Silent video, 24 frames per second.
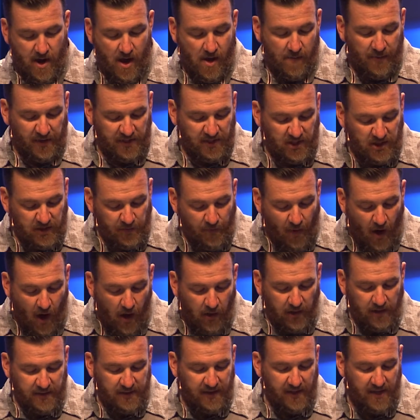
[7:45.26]
But
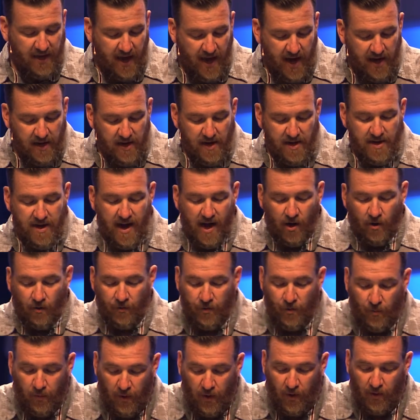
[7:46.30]
small is the gate and narrow
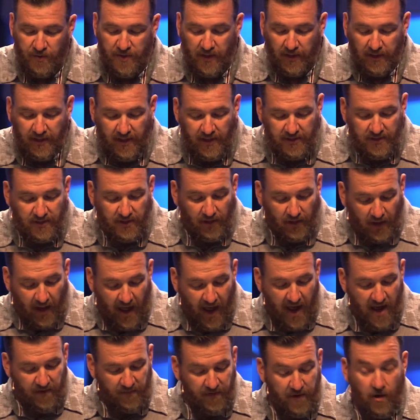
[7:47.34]
the road that leads to
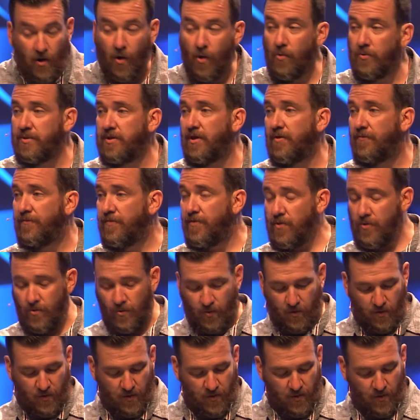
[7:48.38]
life, and only a
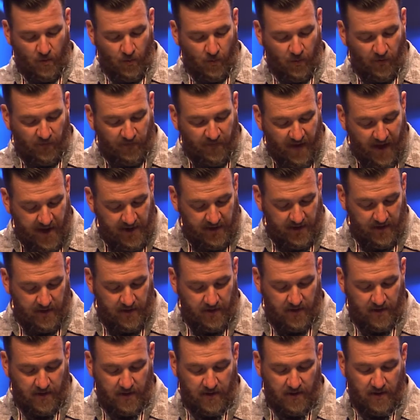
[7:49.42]
few will find it.
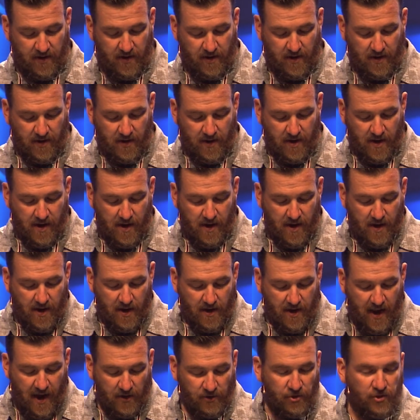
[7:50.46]

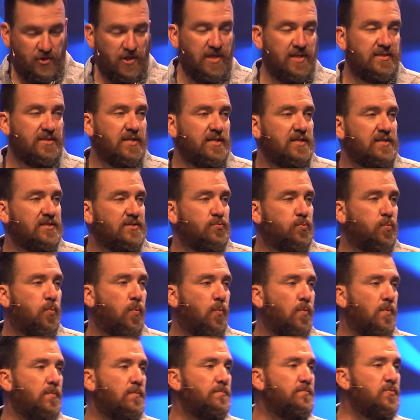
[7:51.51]
Now, as Jesus
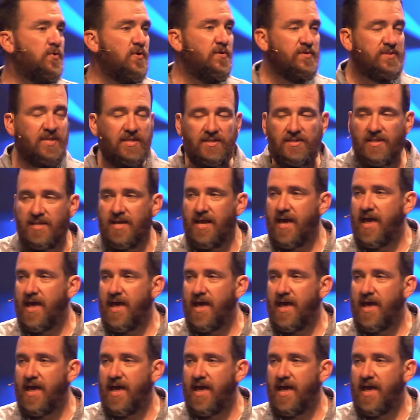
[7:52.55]
moves into the